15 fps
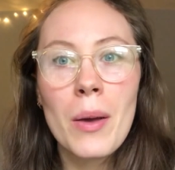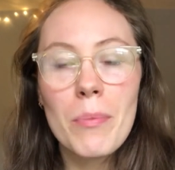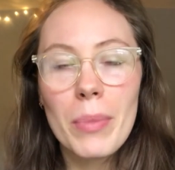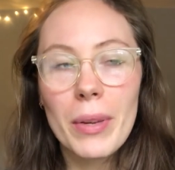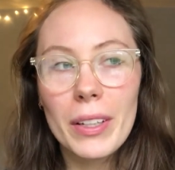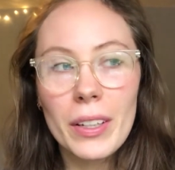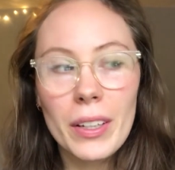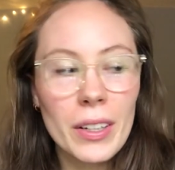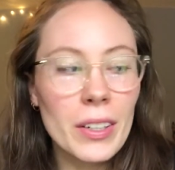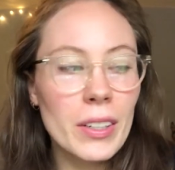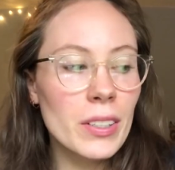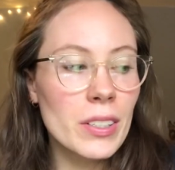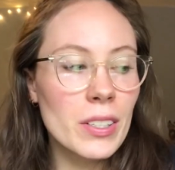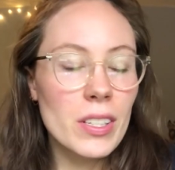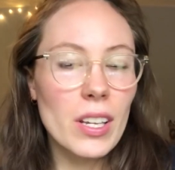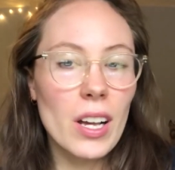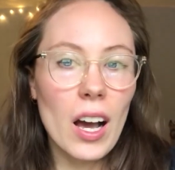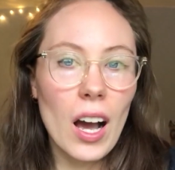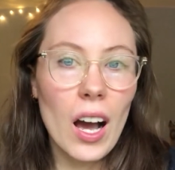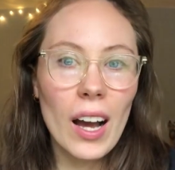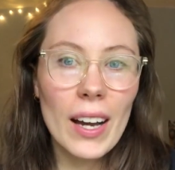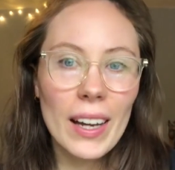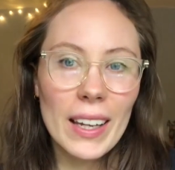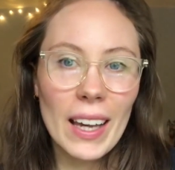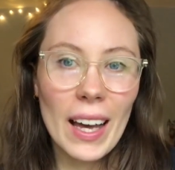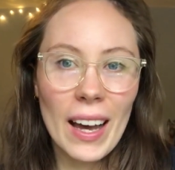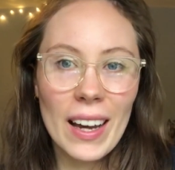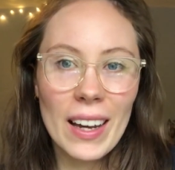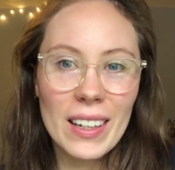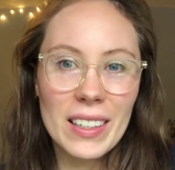because I
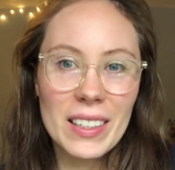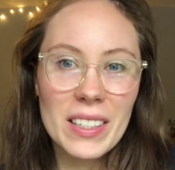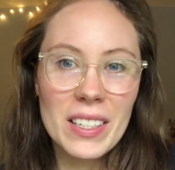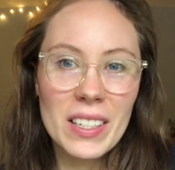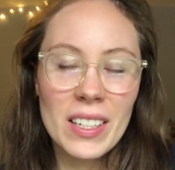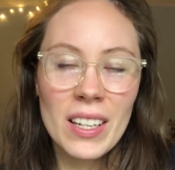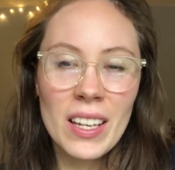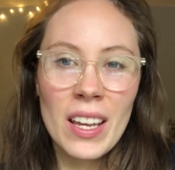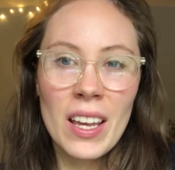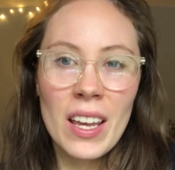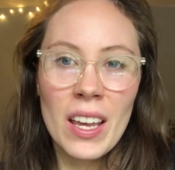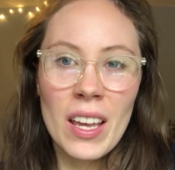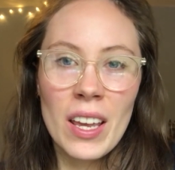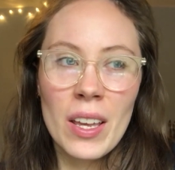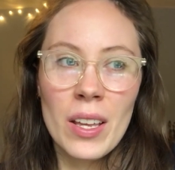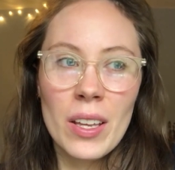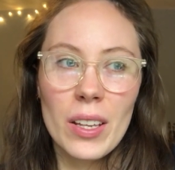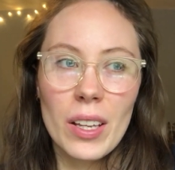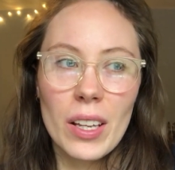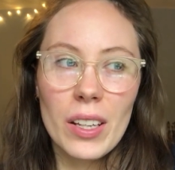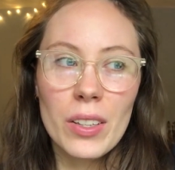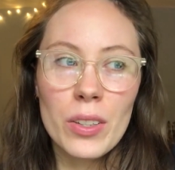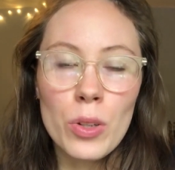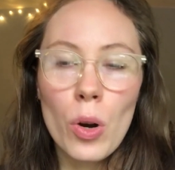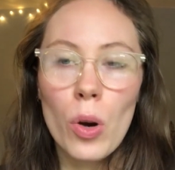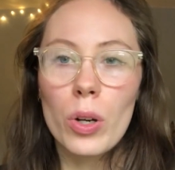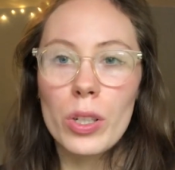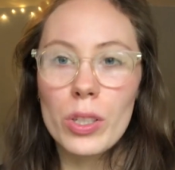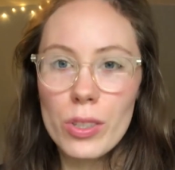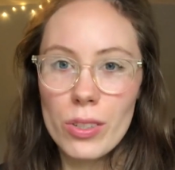had
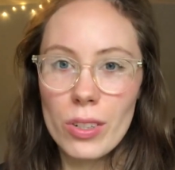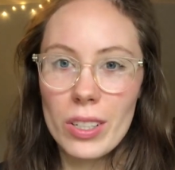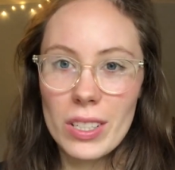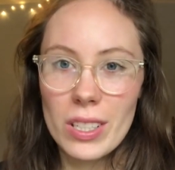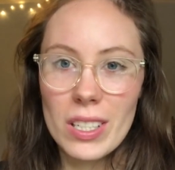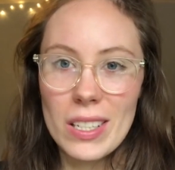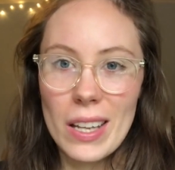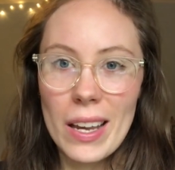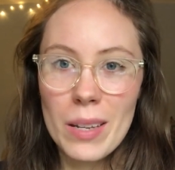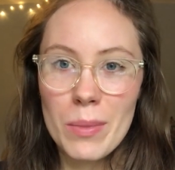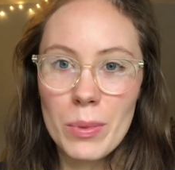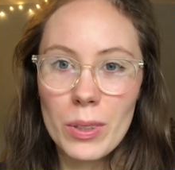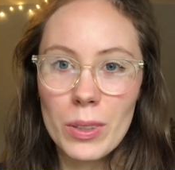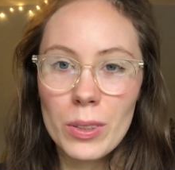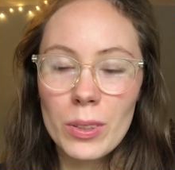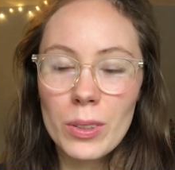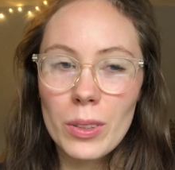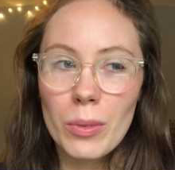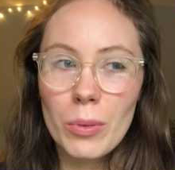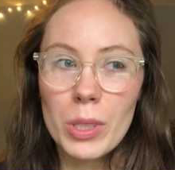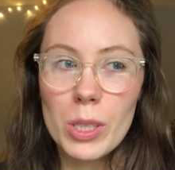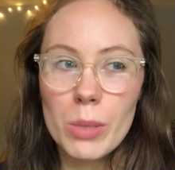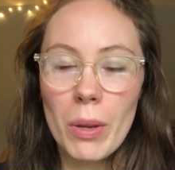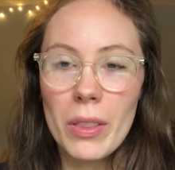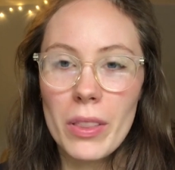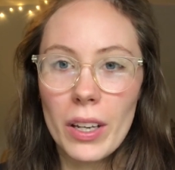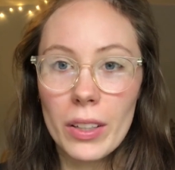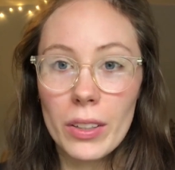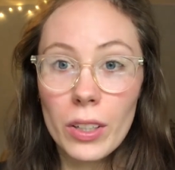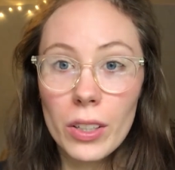not constructed the table, which meant
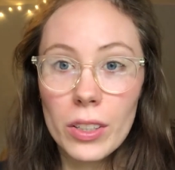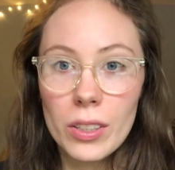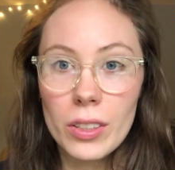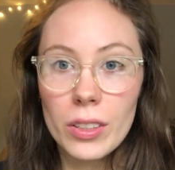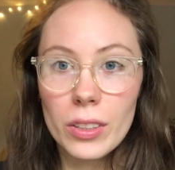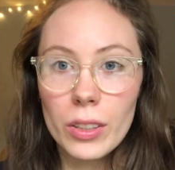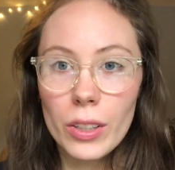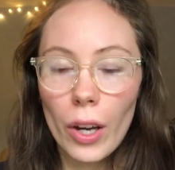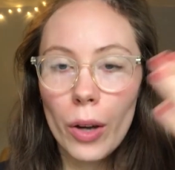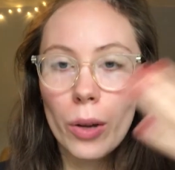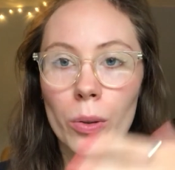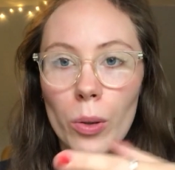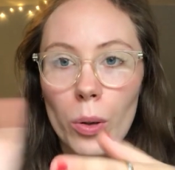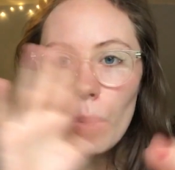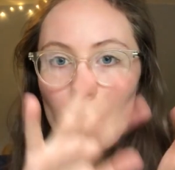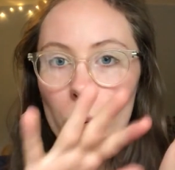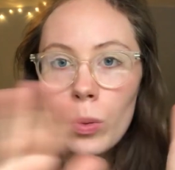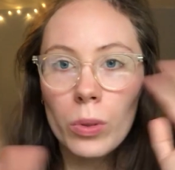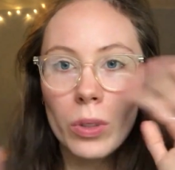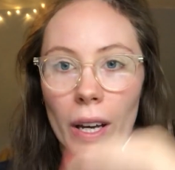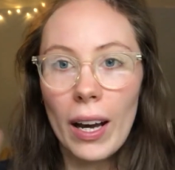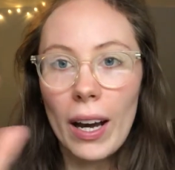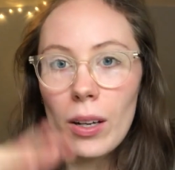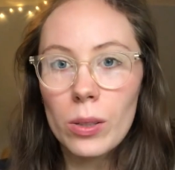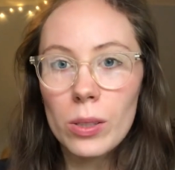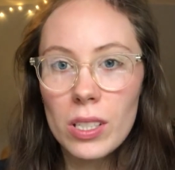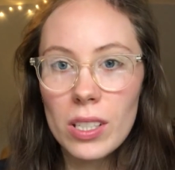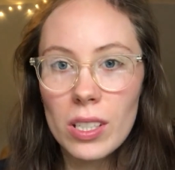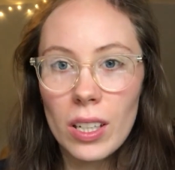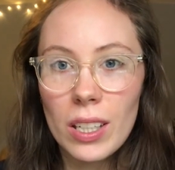that I couldn't coat all the
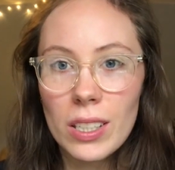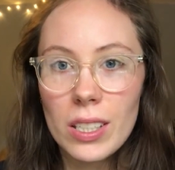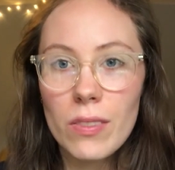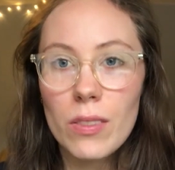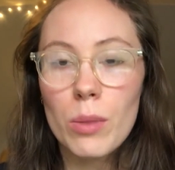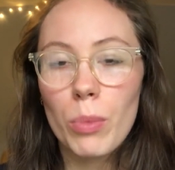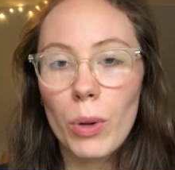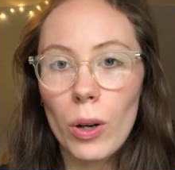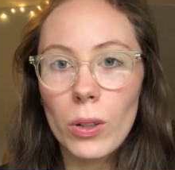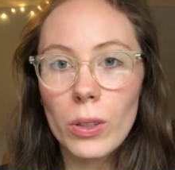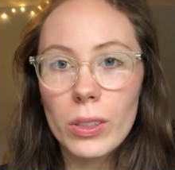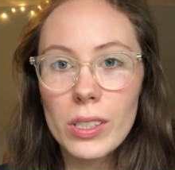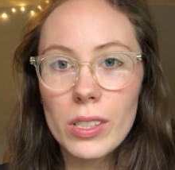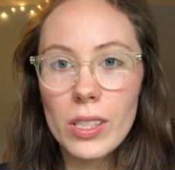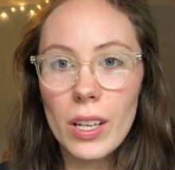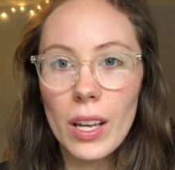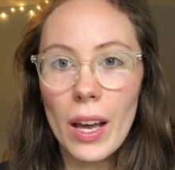outer sides of the box